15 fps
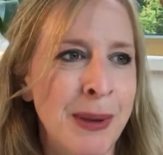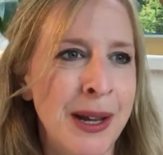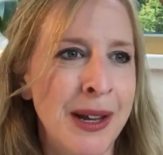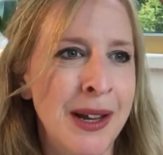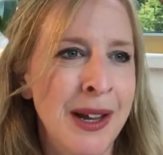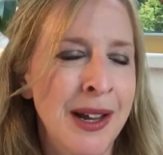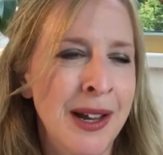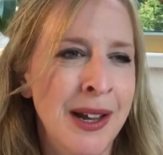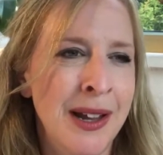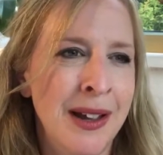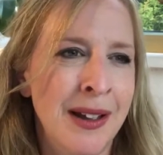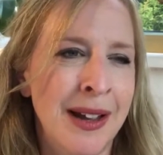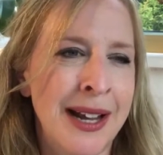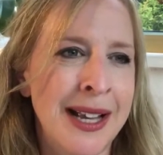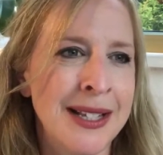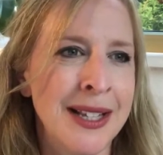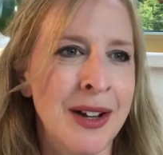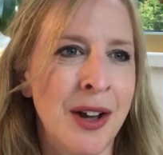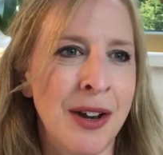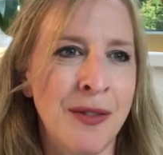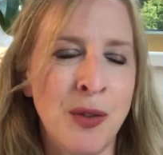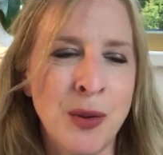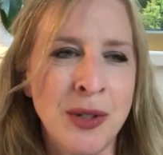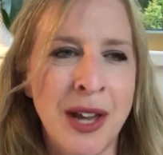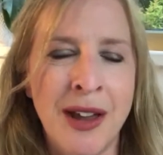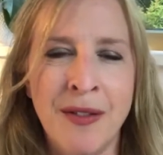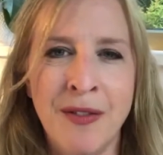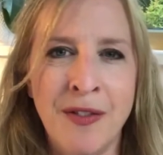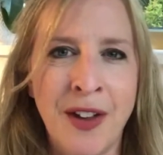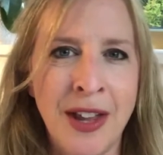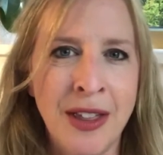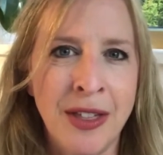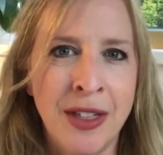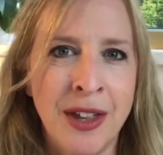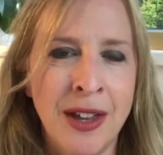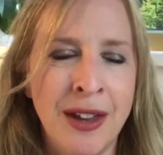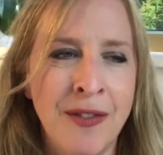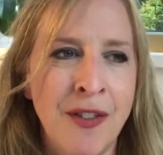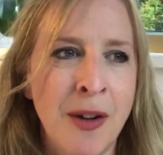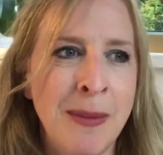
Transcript: But I guess I kind of also have faith that if